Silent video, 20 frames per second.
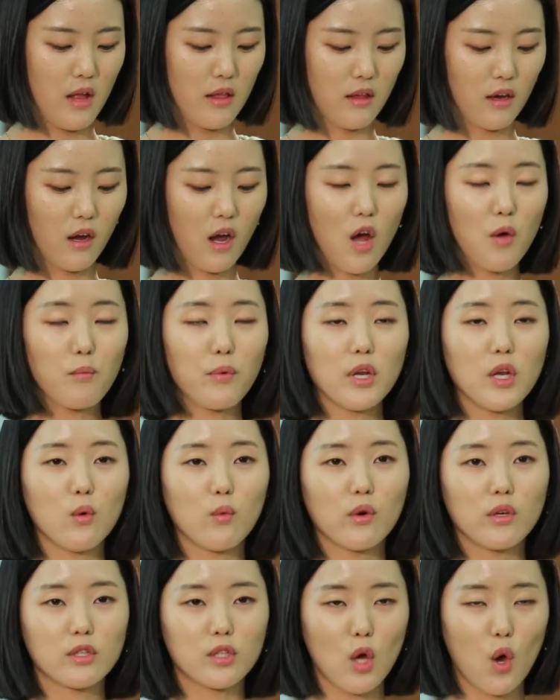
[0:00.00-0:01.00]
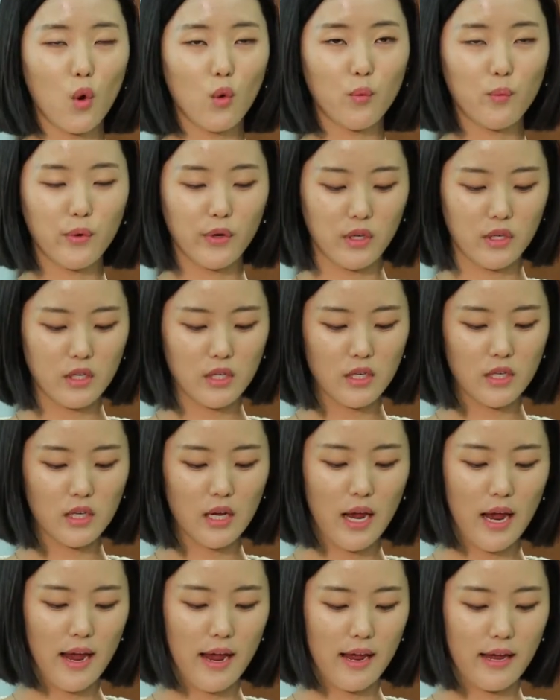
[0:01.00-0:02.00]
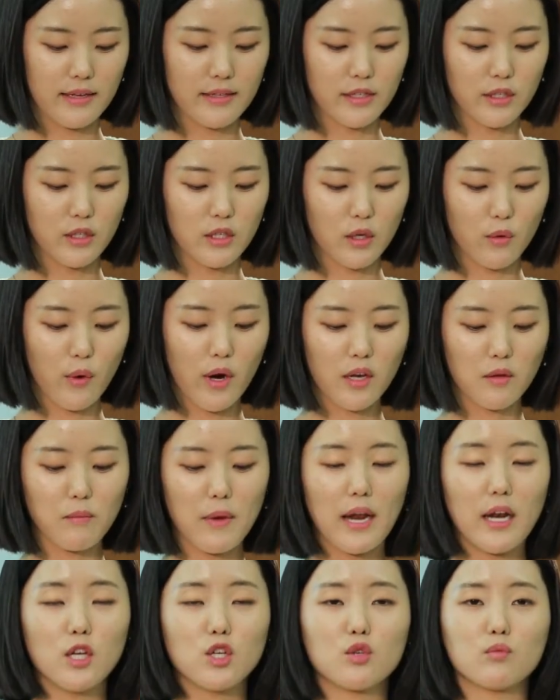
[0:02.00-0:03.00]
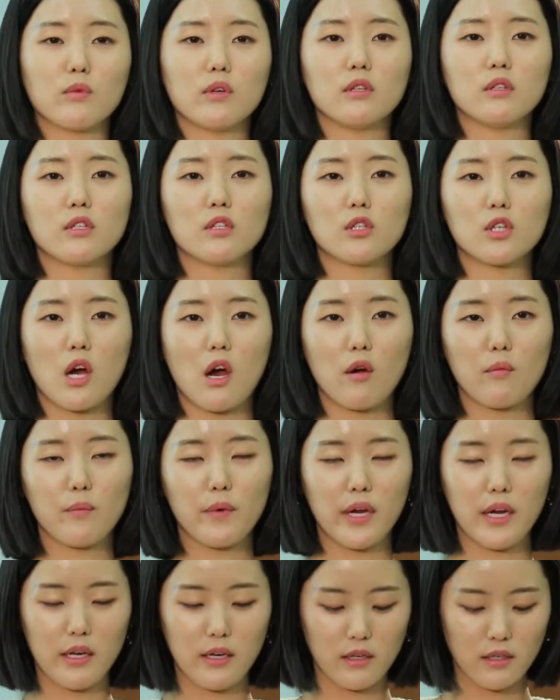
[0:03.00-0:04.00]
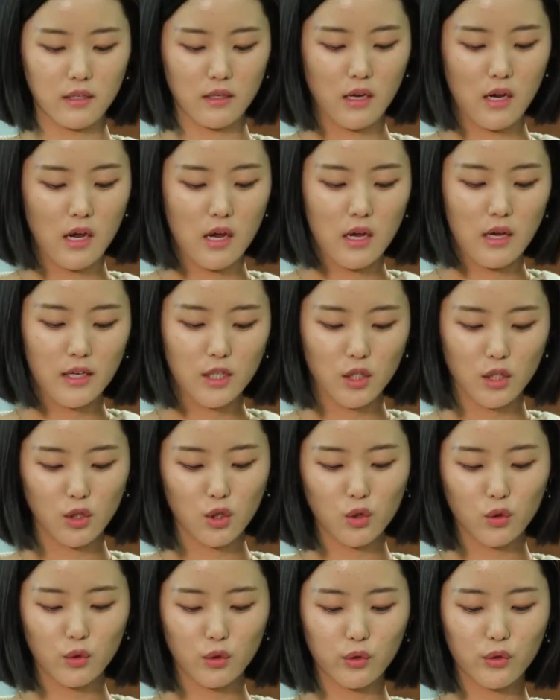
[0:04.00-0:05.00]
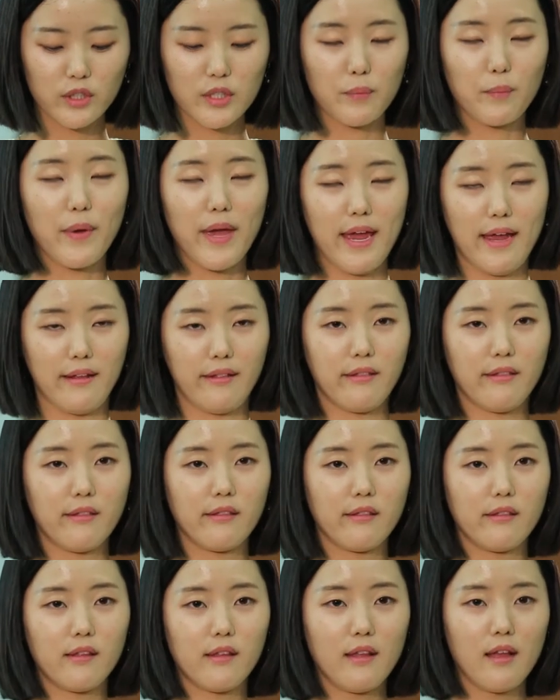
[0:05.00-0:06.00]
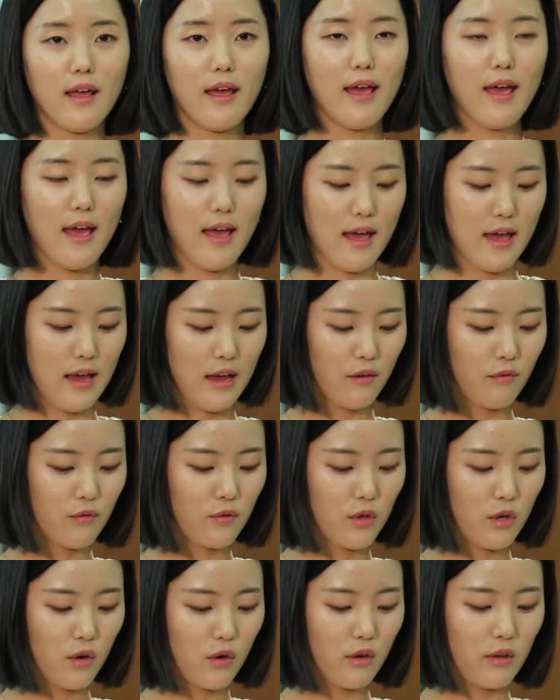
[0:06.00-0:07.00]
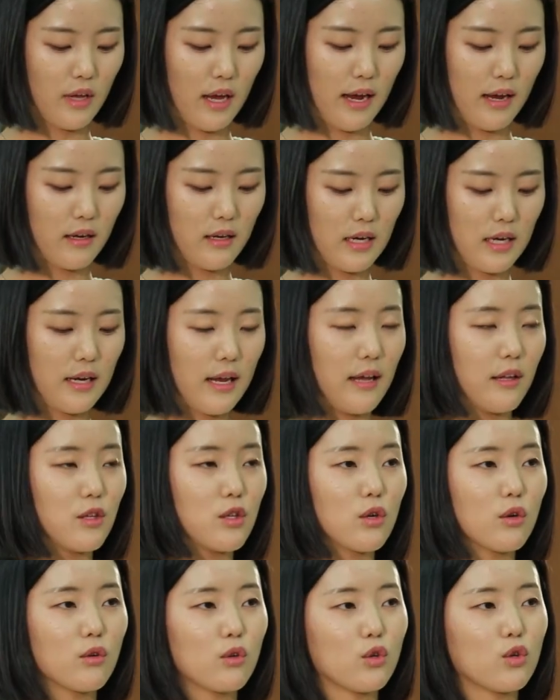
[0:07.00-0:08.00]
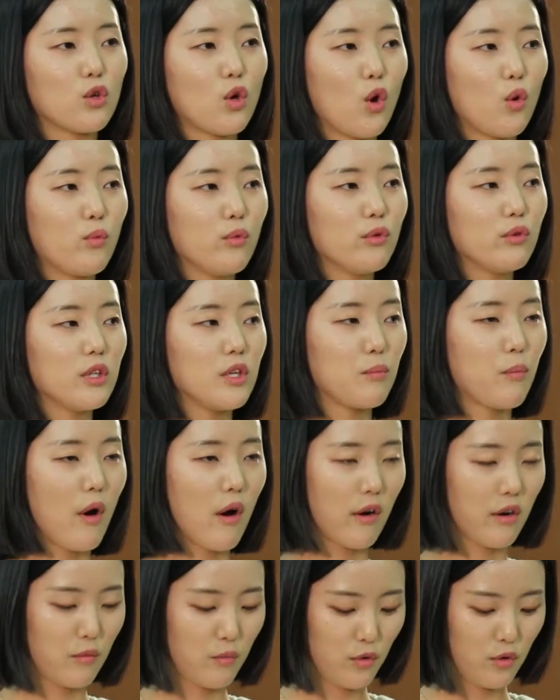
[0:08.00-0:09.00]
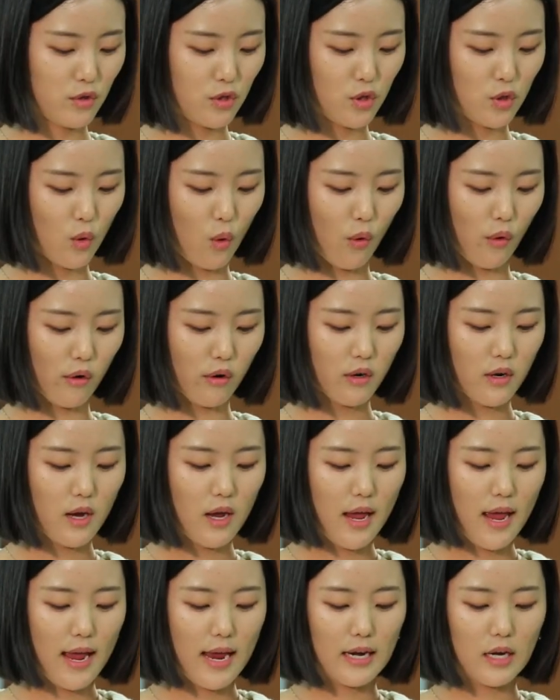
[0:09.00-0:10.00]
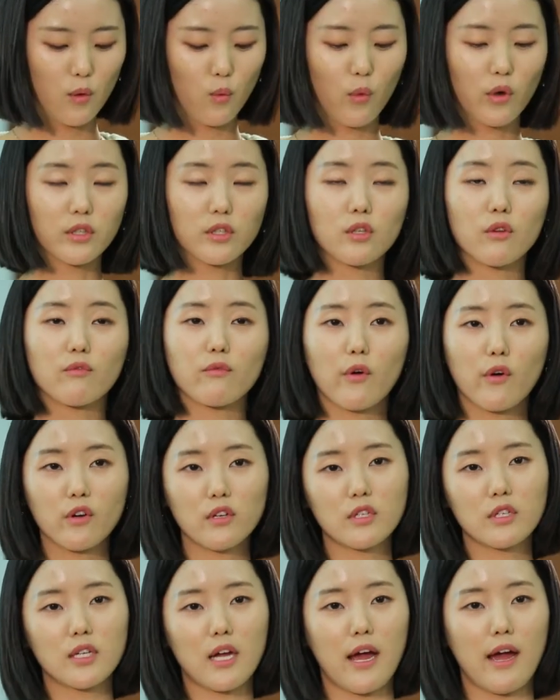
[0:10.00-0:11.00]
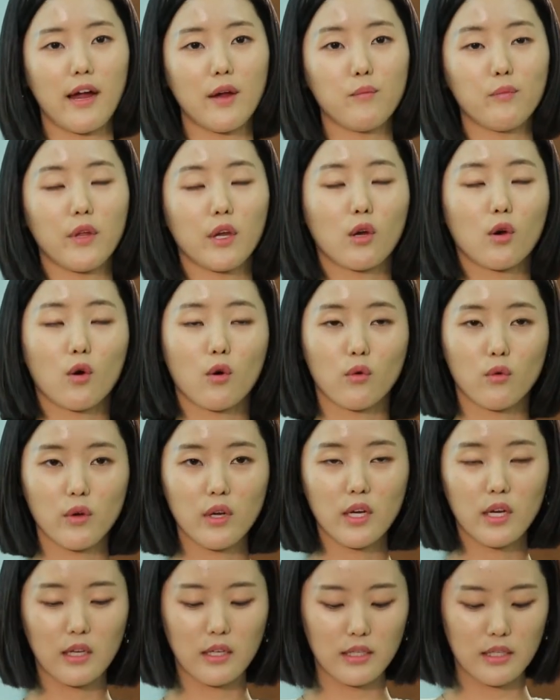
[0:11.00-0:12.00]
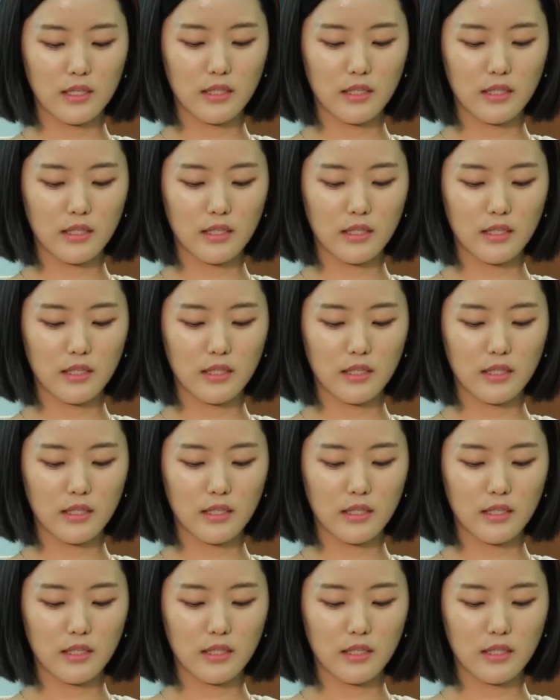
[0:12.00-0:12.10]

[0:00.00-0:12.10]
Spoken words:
The company was opened as a direct management shop in Shinjuku, Japan. After that, it entered the Tobu department store, and it was the first time the Korean